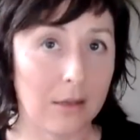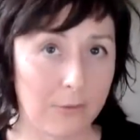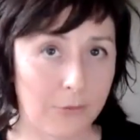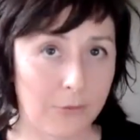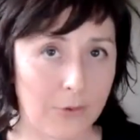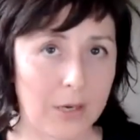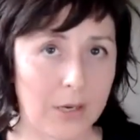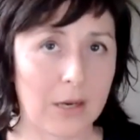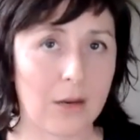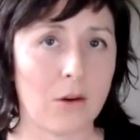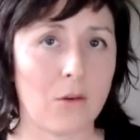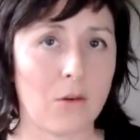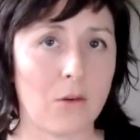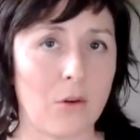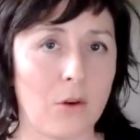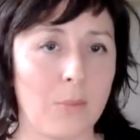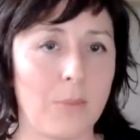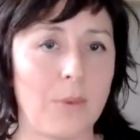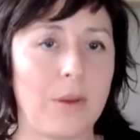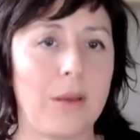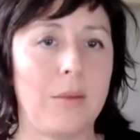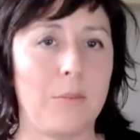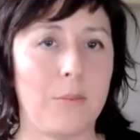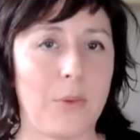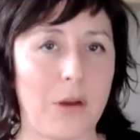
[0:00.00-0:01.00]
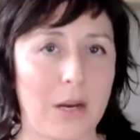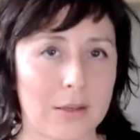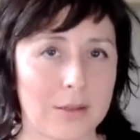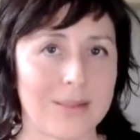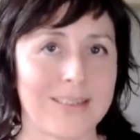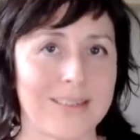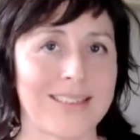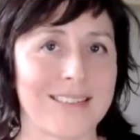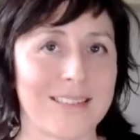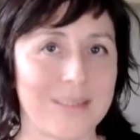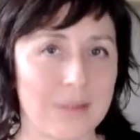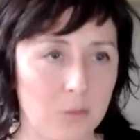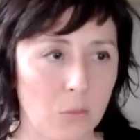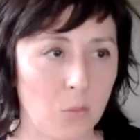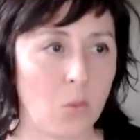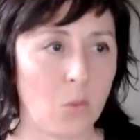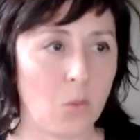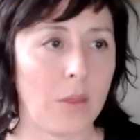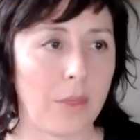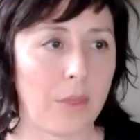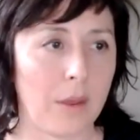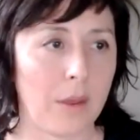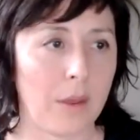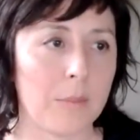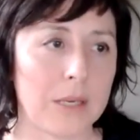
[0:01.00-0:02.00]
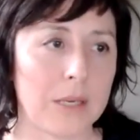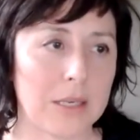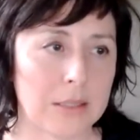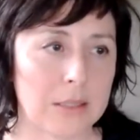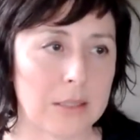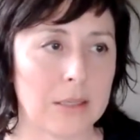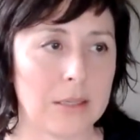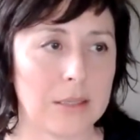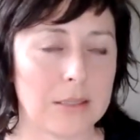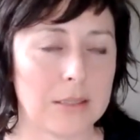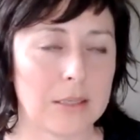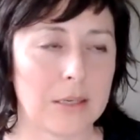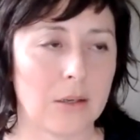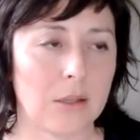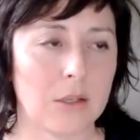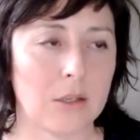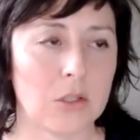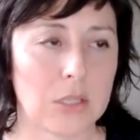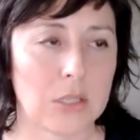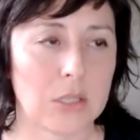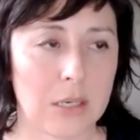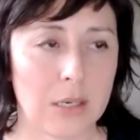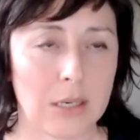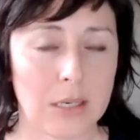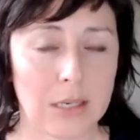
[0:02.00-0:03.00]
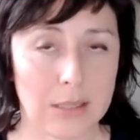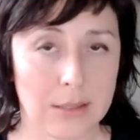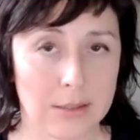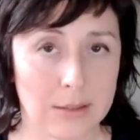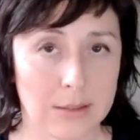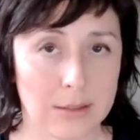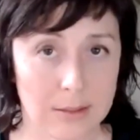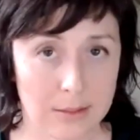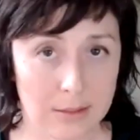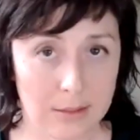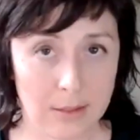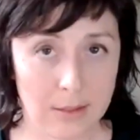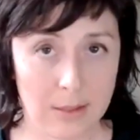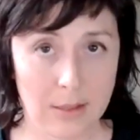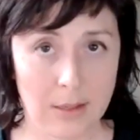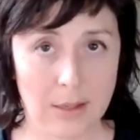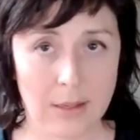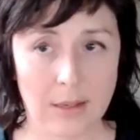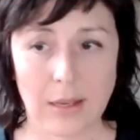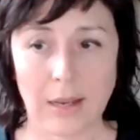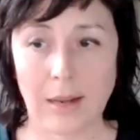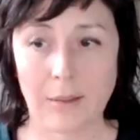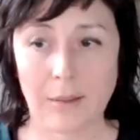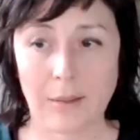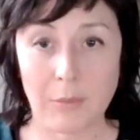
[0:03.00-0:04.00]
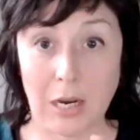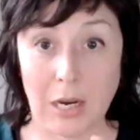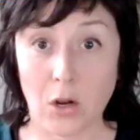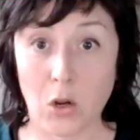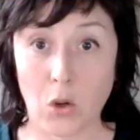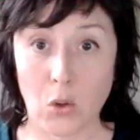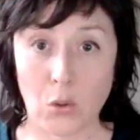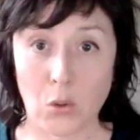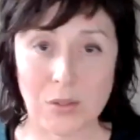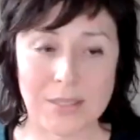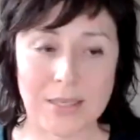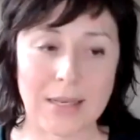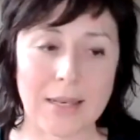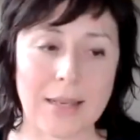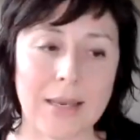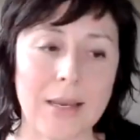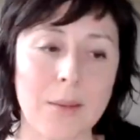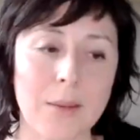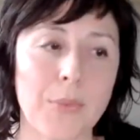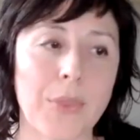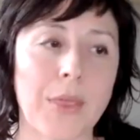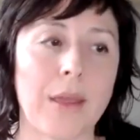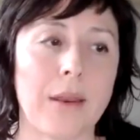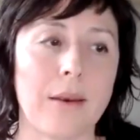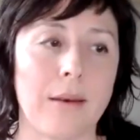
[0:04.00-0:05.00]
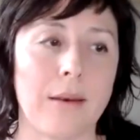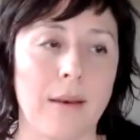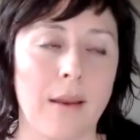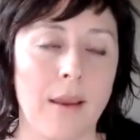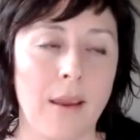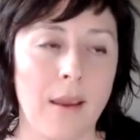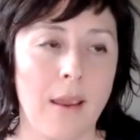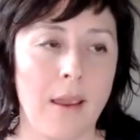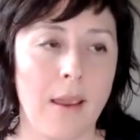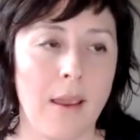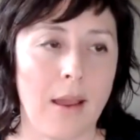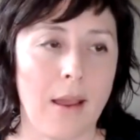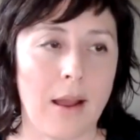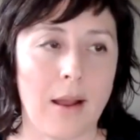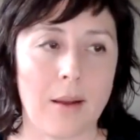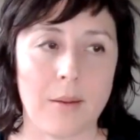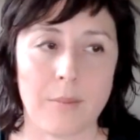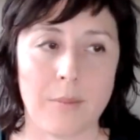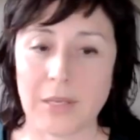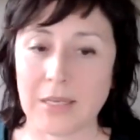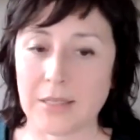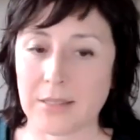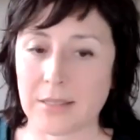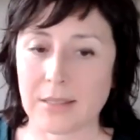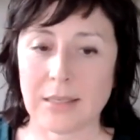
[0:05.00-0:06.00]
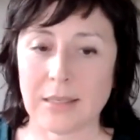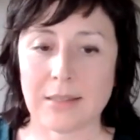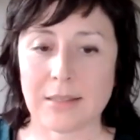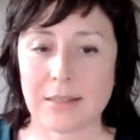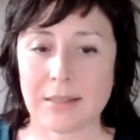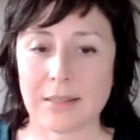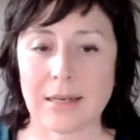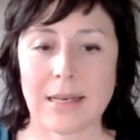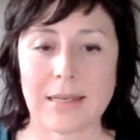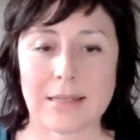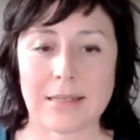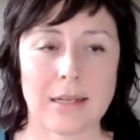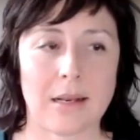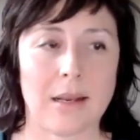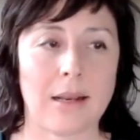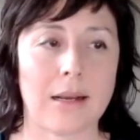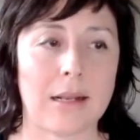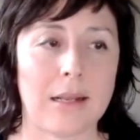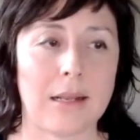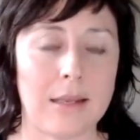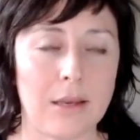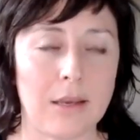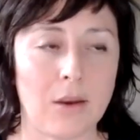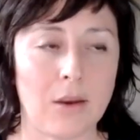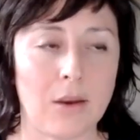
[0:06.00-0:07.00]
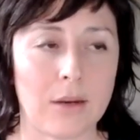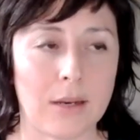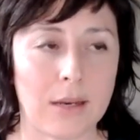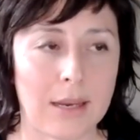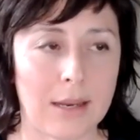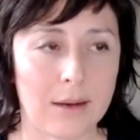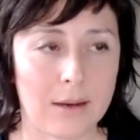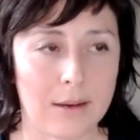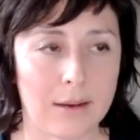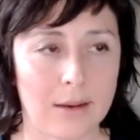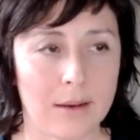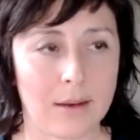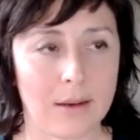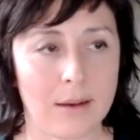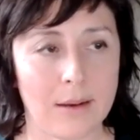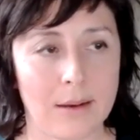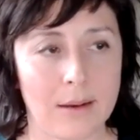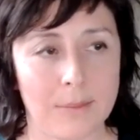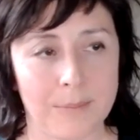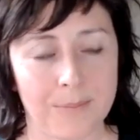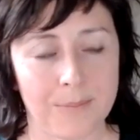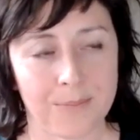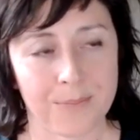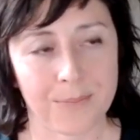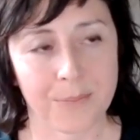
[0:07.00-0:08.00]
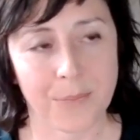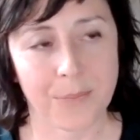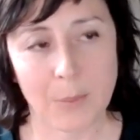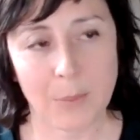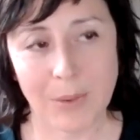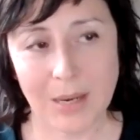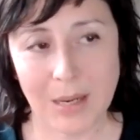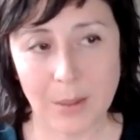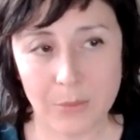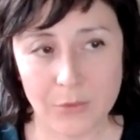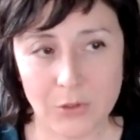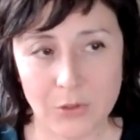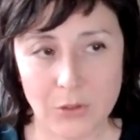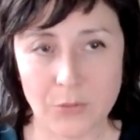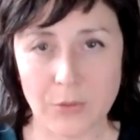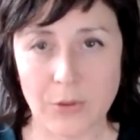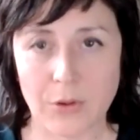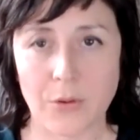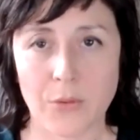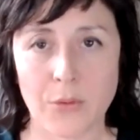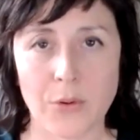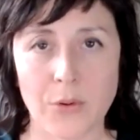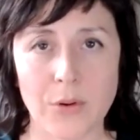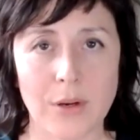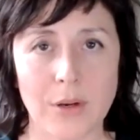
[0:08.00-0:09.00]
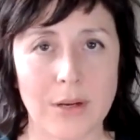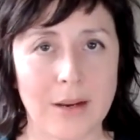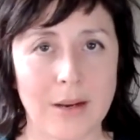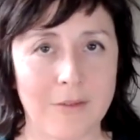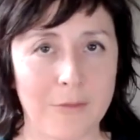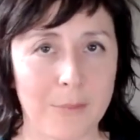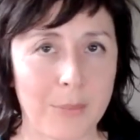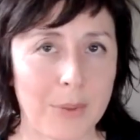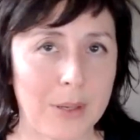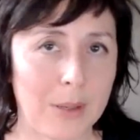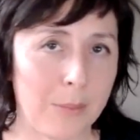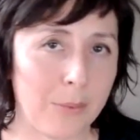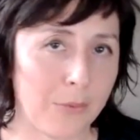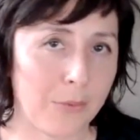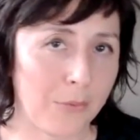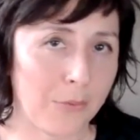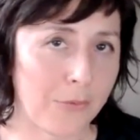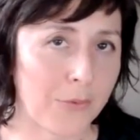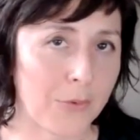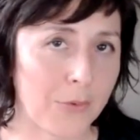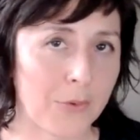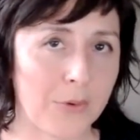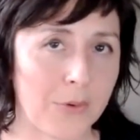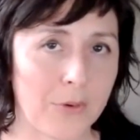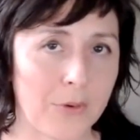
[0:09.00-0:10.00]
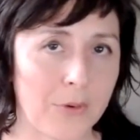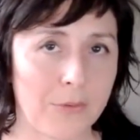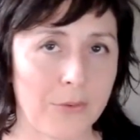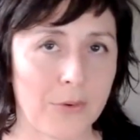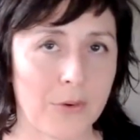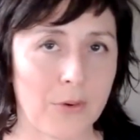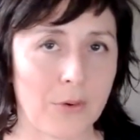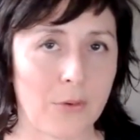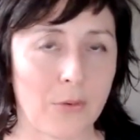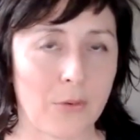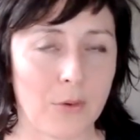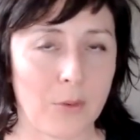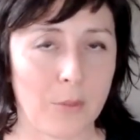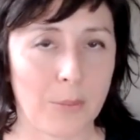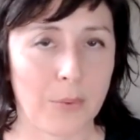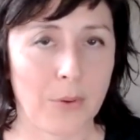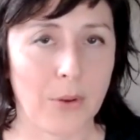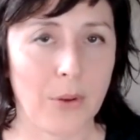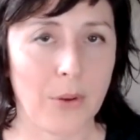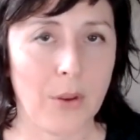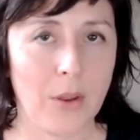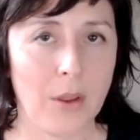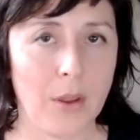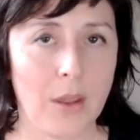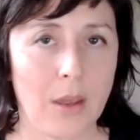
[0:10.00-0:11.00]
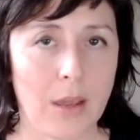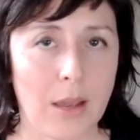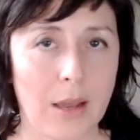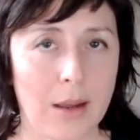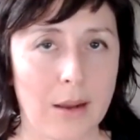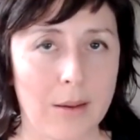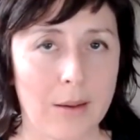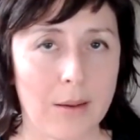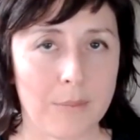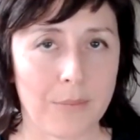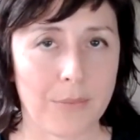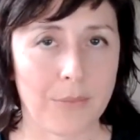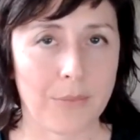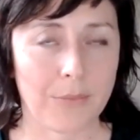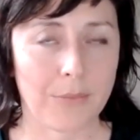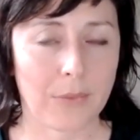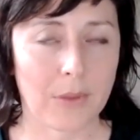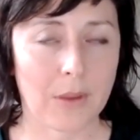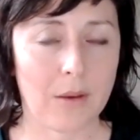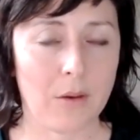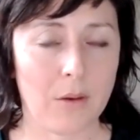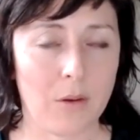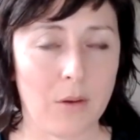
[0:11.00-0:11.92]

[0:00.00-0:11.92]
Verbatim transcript: delivering a group in practice with a mixed etiology is um, a closer leap, then um, it's it's less likely you're going to get a um, be able to recruit enough people for for a group um,